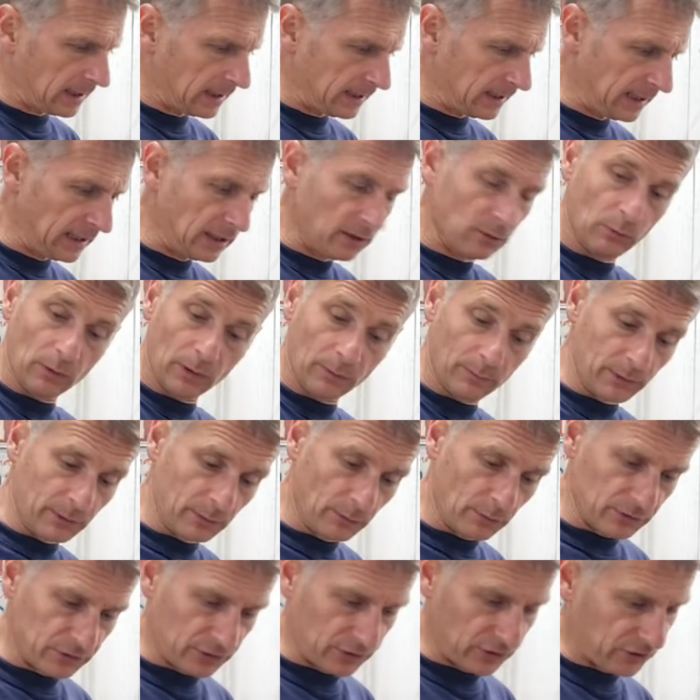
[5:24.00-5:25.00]
The inner one we
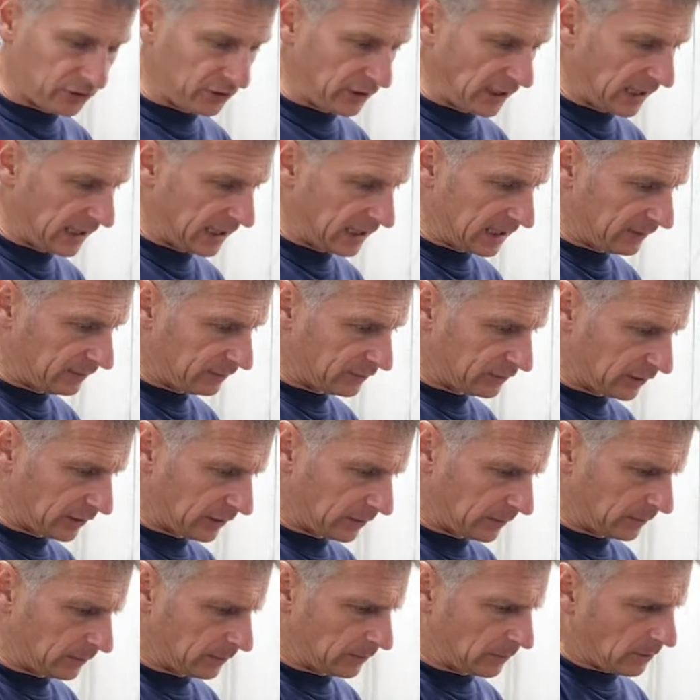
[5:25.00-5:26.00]
want to save,
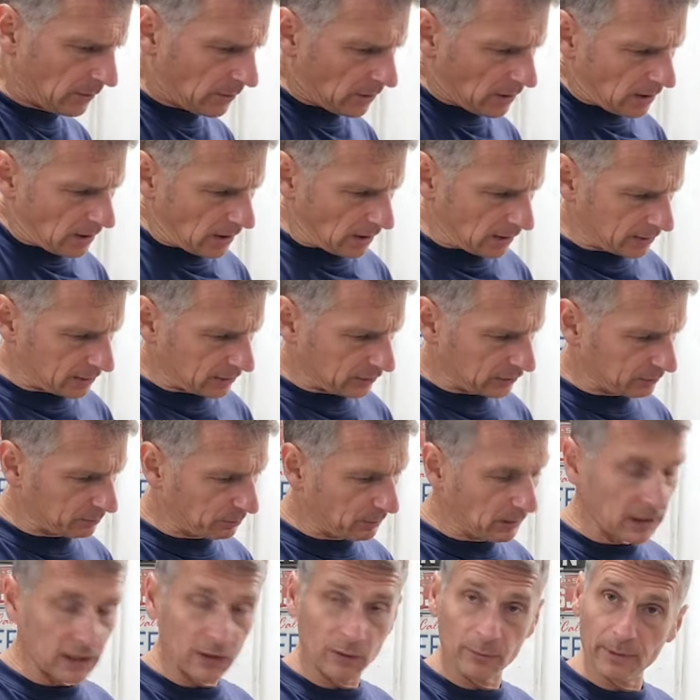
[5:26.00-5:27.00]
so I'm going to
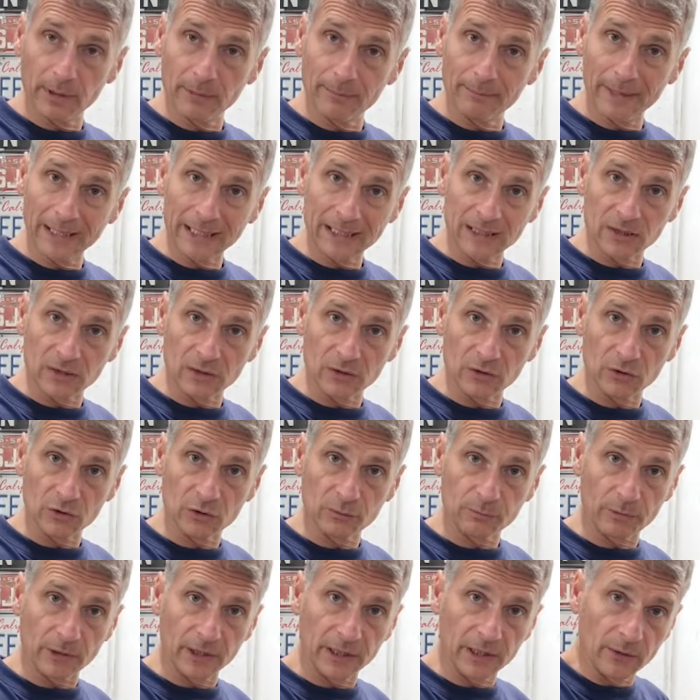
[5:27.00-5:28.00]
spray a little bit of maintenance
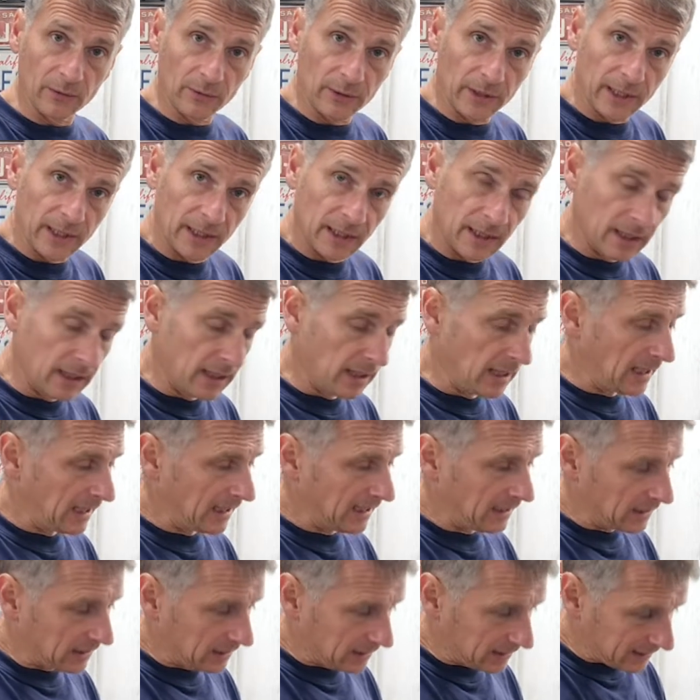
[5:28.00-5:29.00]
spray on there,
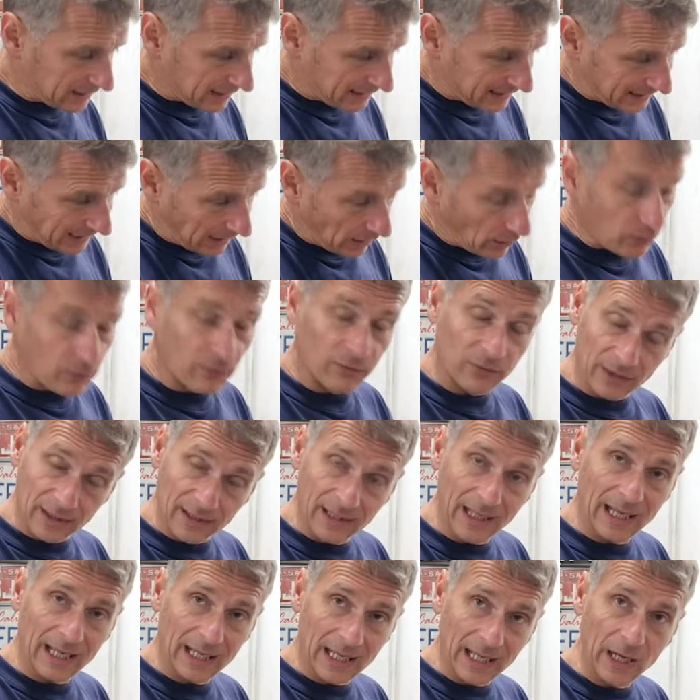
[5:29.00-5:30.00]
and hopefully
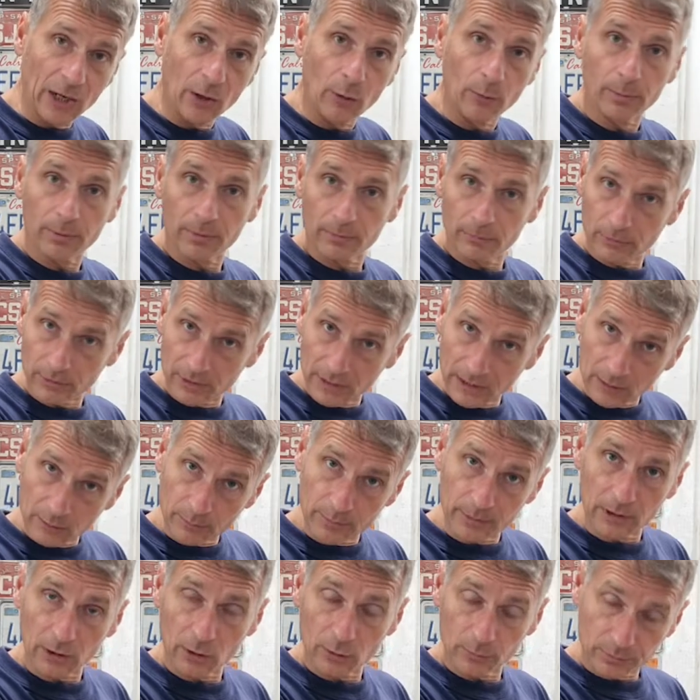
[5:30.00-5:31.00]
that'll help with a
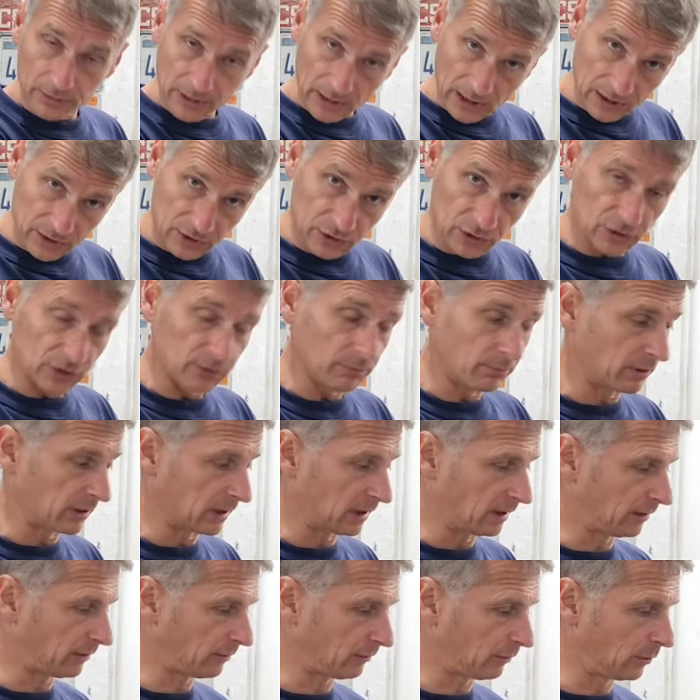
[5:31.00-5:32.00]
little bit of lubrication to
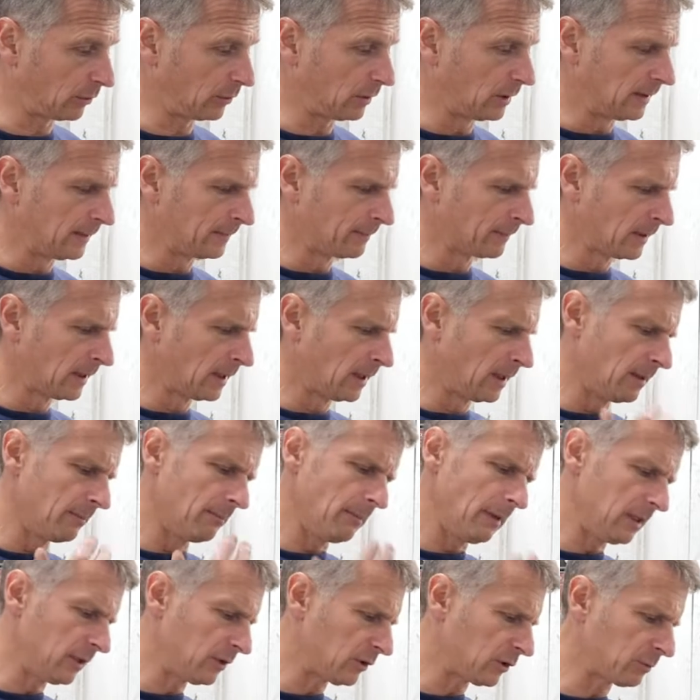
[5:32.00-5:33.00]
bring it through.
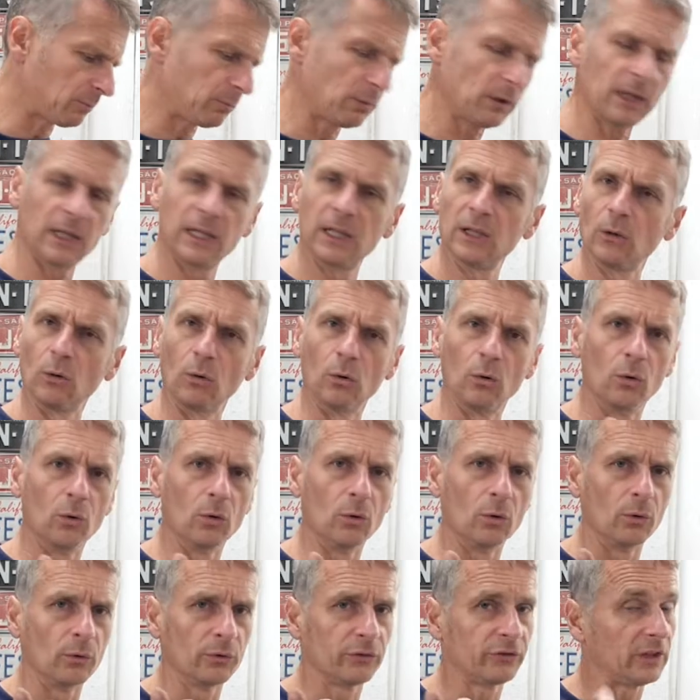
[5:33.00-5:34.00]
Maintenance spray
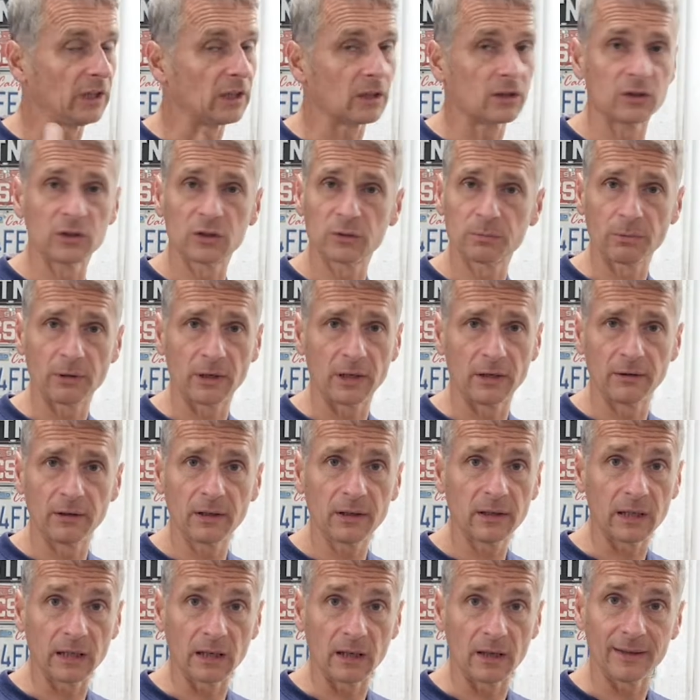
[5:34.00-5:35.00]
or silicone spray or
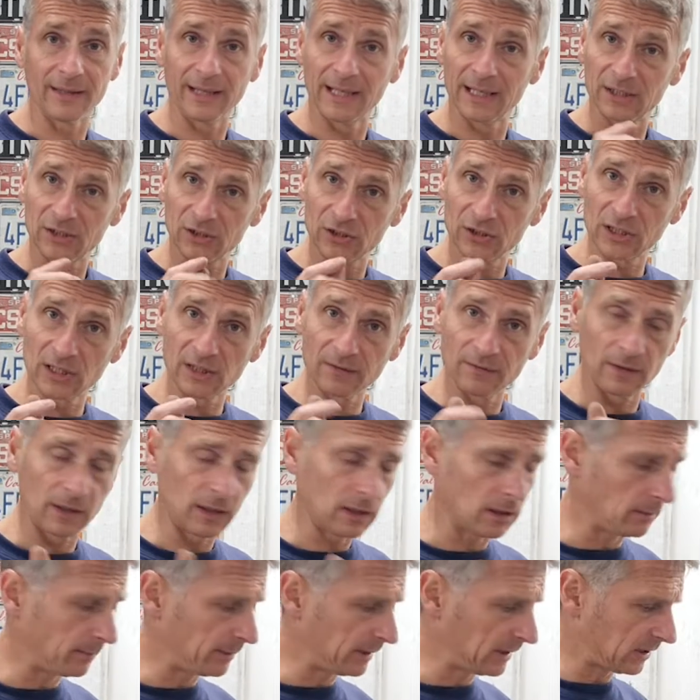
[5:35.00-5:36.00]
anything like that, just to give it a
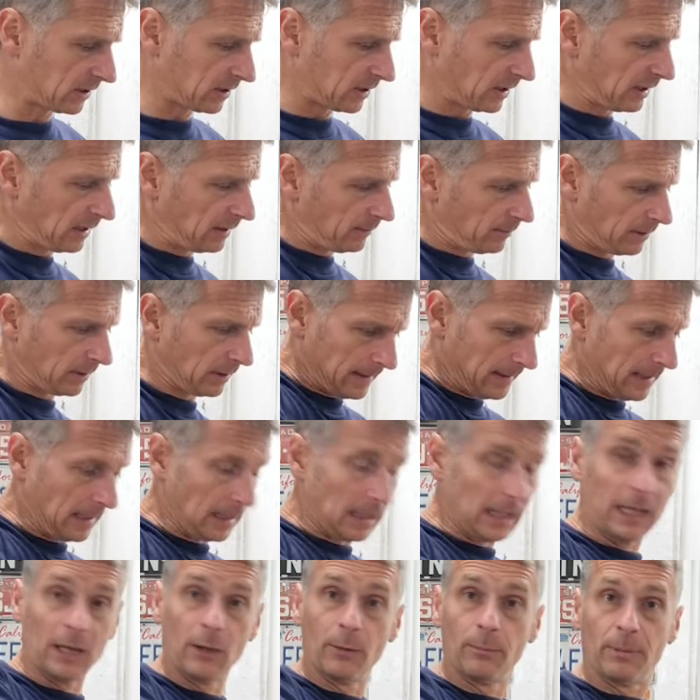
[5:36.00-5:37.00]
little bit of slip, and
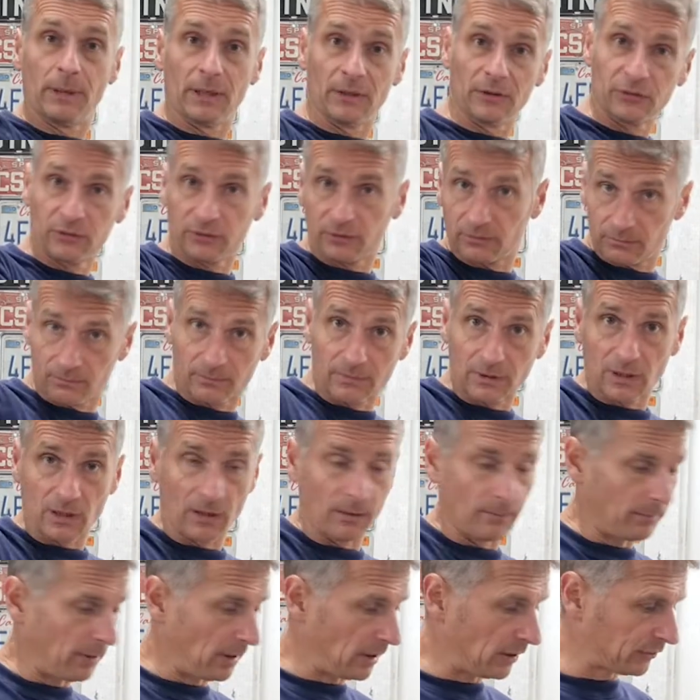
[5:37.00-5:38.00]
that'll help us
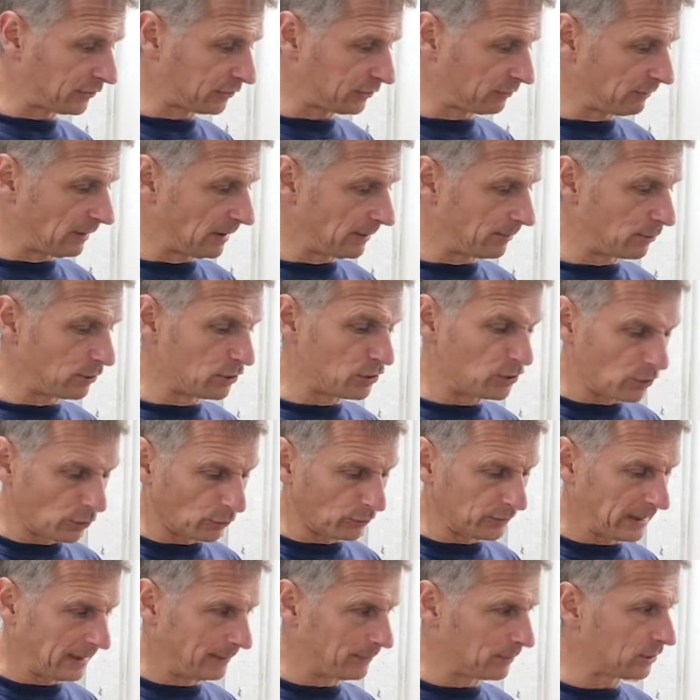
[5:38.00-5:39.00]
come past the rubber and
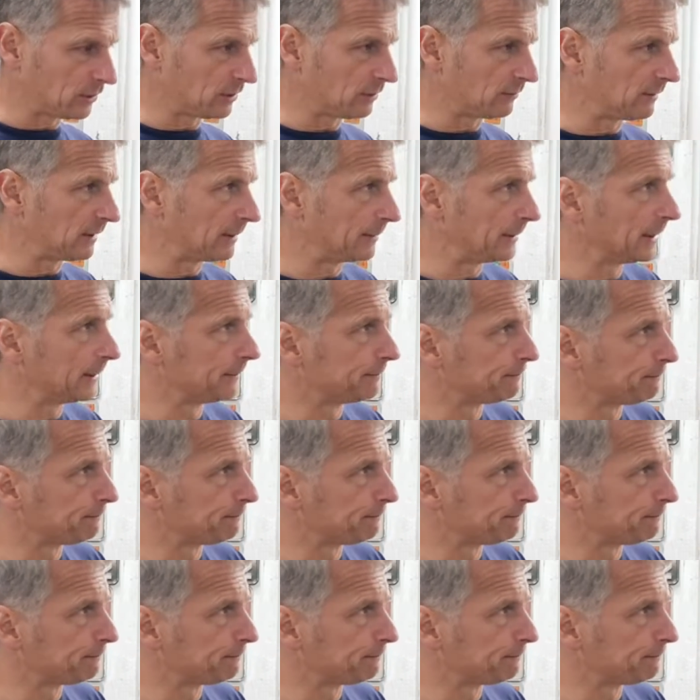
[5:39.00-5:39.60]
not damage the rubber.